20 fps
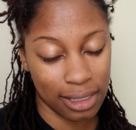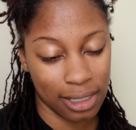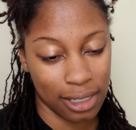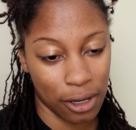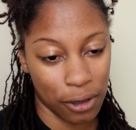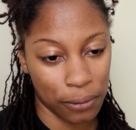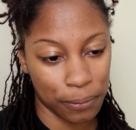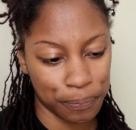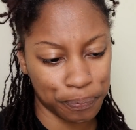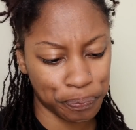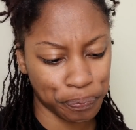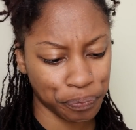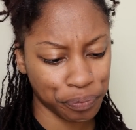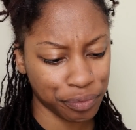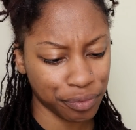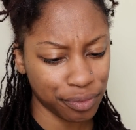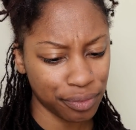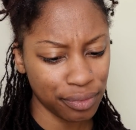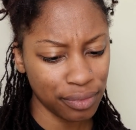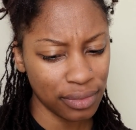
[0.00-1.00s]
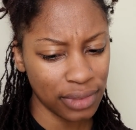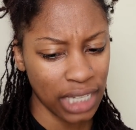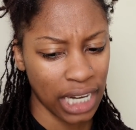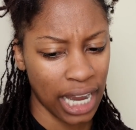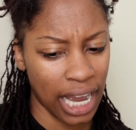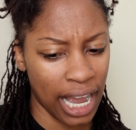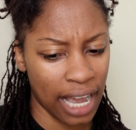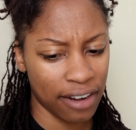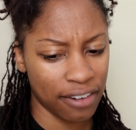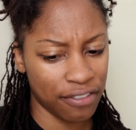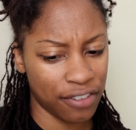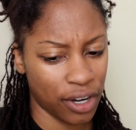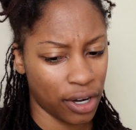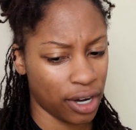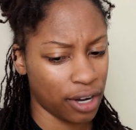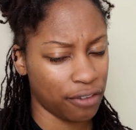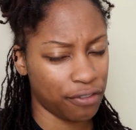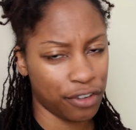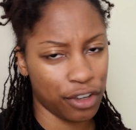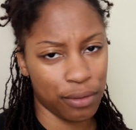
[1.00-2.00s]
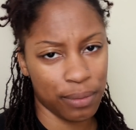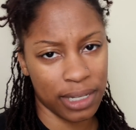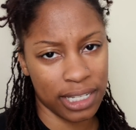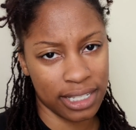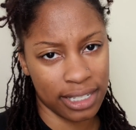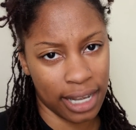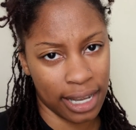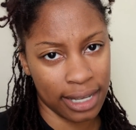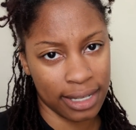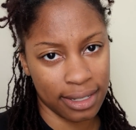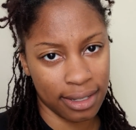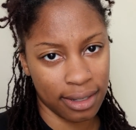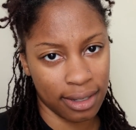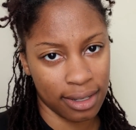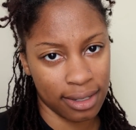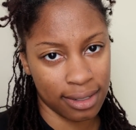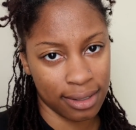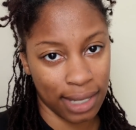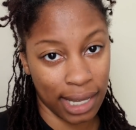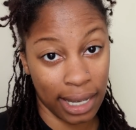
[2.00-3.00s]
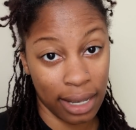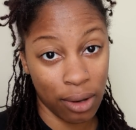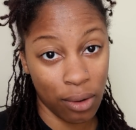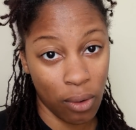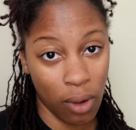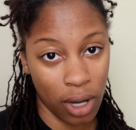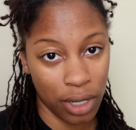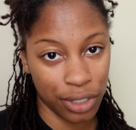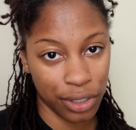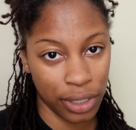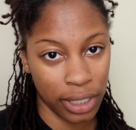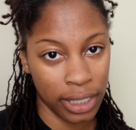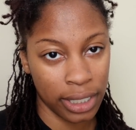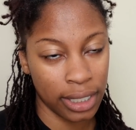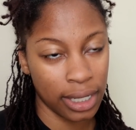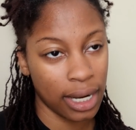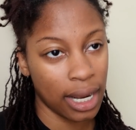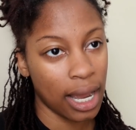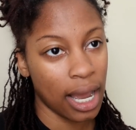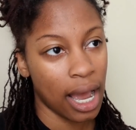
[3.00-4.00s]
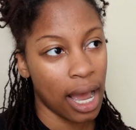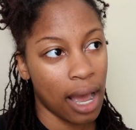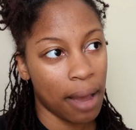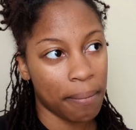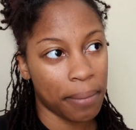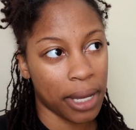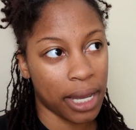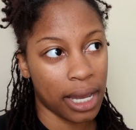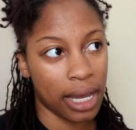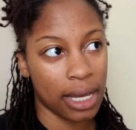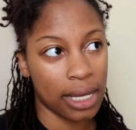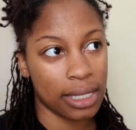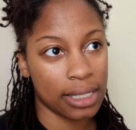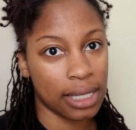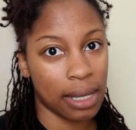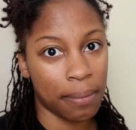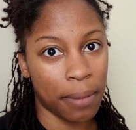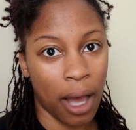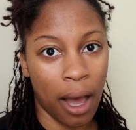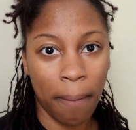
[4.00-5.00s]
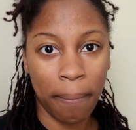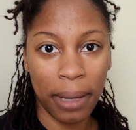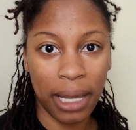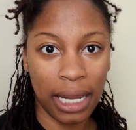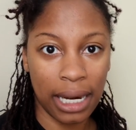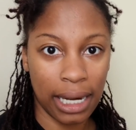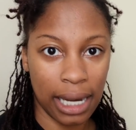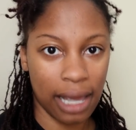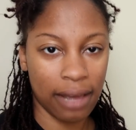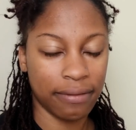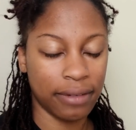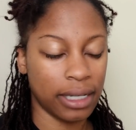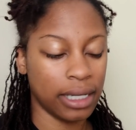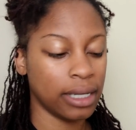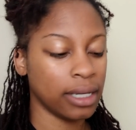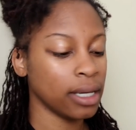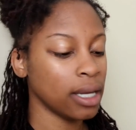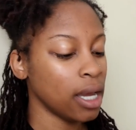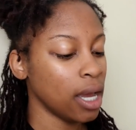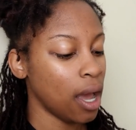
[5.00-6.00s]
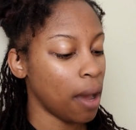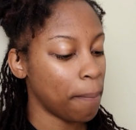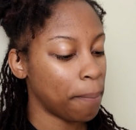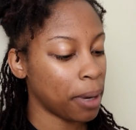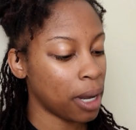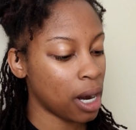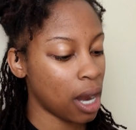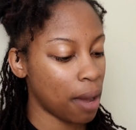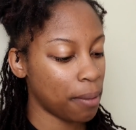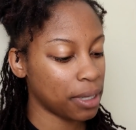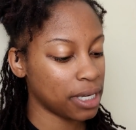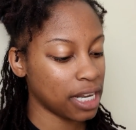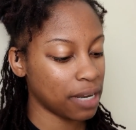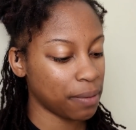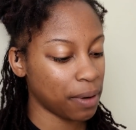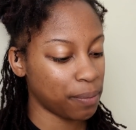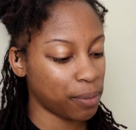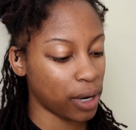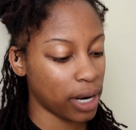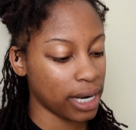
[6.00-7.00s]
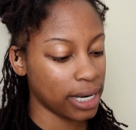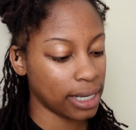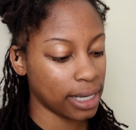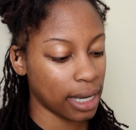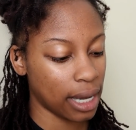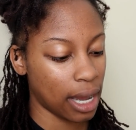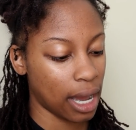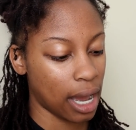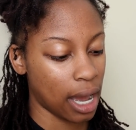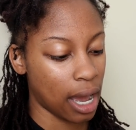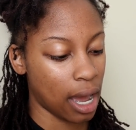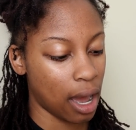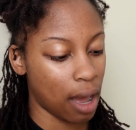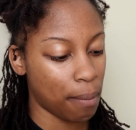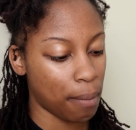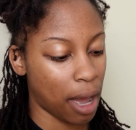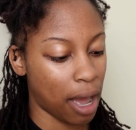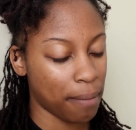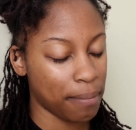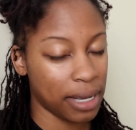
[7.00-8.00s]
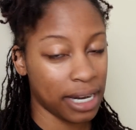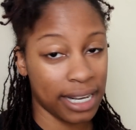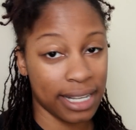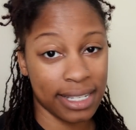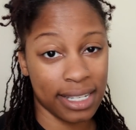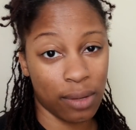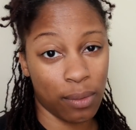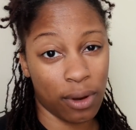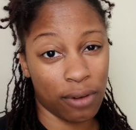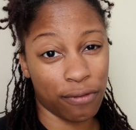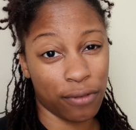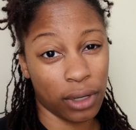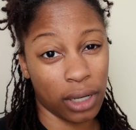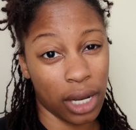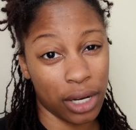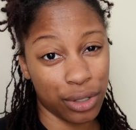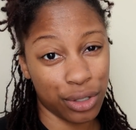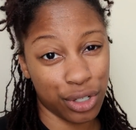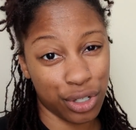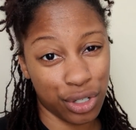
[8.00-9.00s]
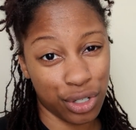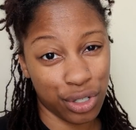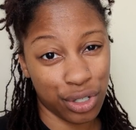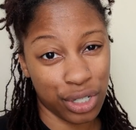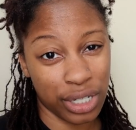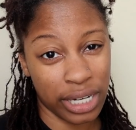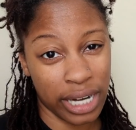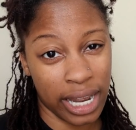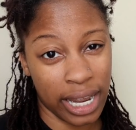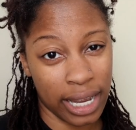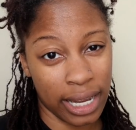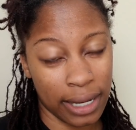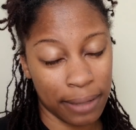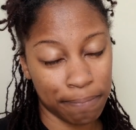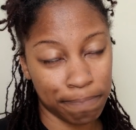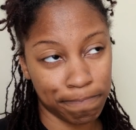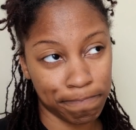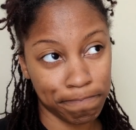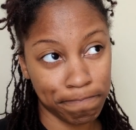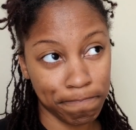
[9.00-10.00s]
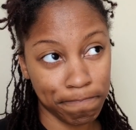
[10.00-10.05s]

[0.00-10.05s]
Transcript: So I had very few mistakes in the second quadrant because I'm up and lively. But I'm going to take my break. I'm meeting someone for lunch today.